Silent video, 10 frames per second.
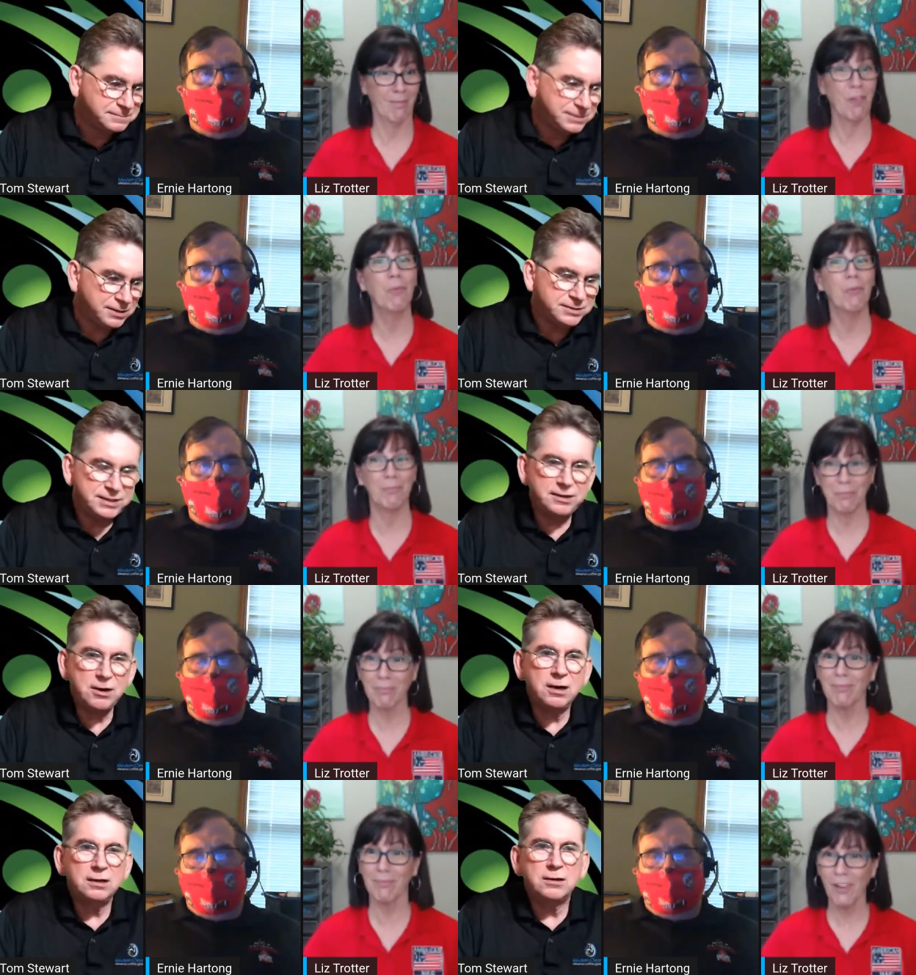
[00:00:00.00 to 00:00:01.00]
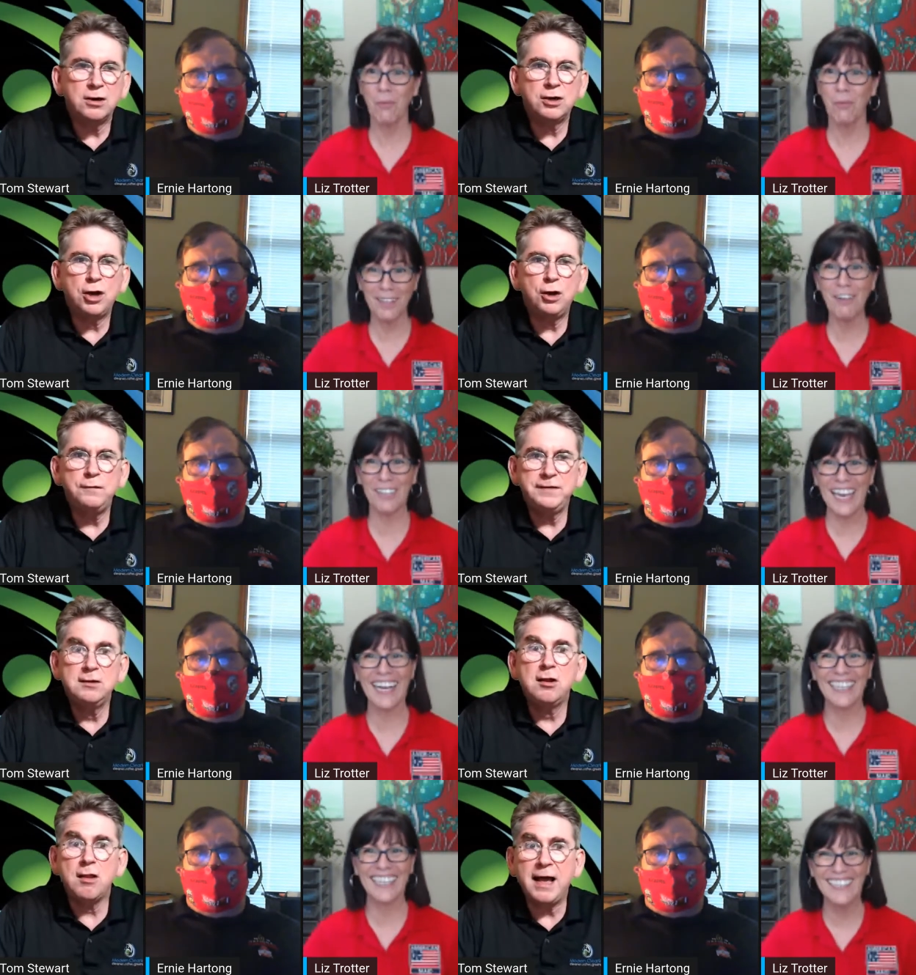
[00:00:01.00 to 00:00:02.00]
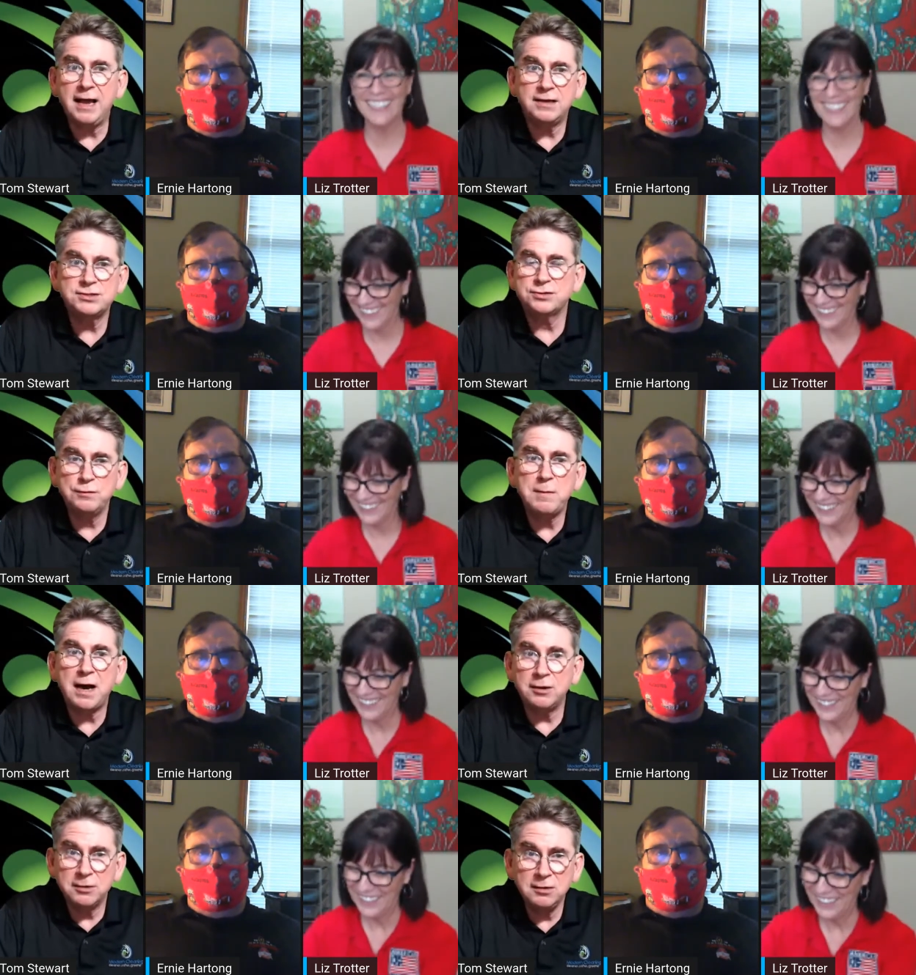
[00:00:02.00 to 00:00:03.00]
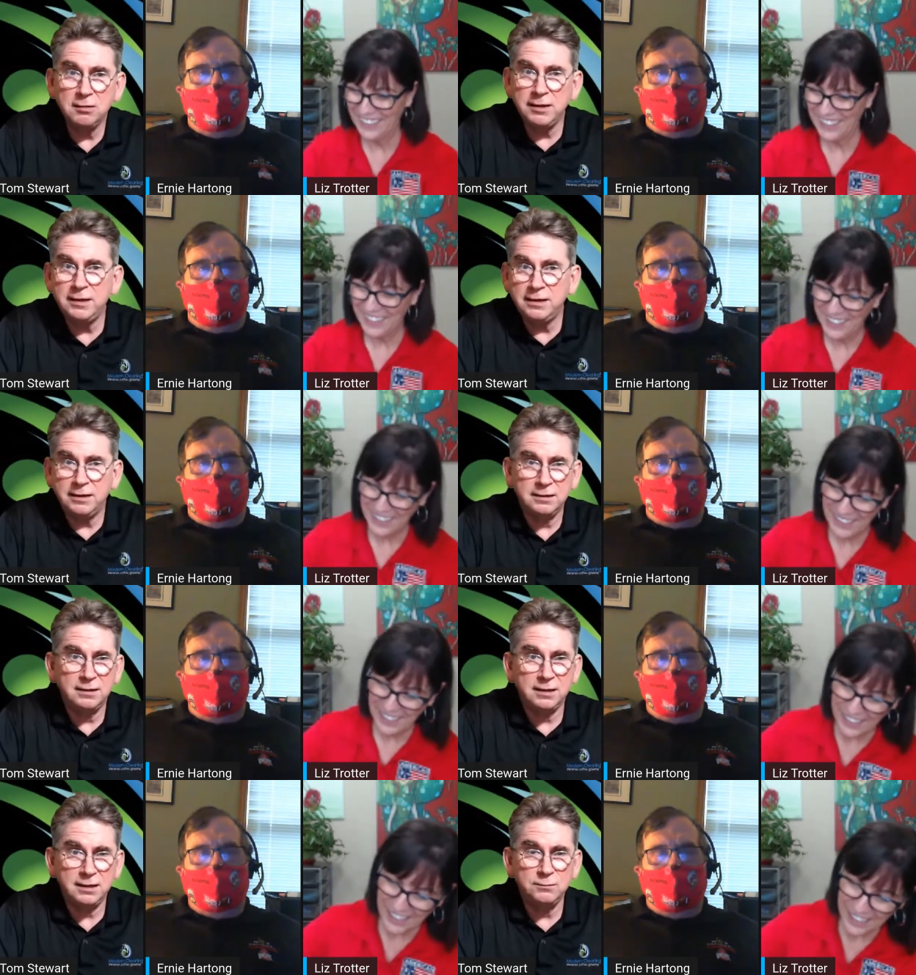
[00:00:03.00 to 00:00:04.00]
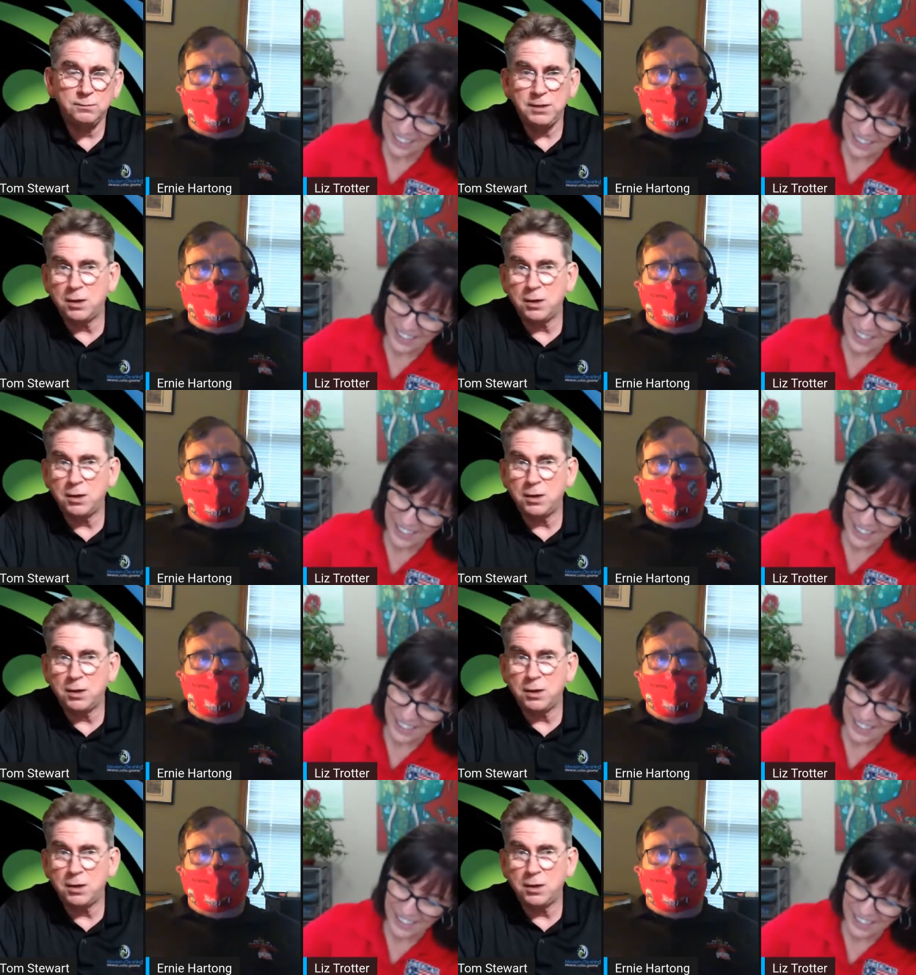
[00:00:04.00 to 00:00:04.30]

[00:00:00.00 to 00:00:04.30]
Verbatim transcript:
Speaker 1: you know did our our COVID class through modern cleaning, and we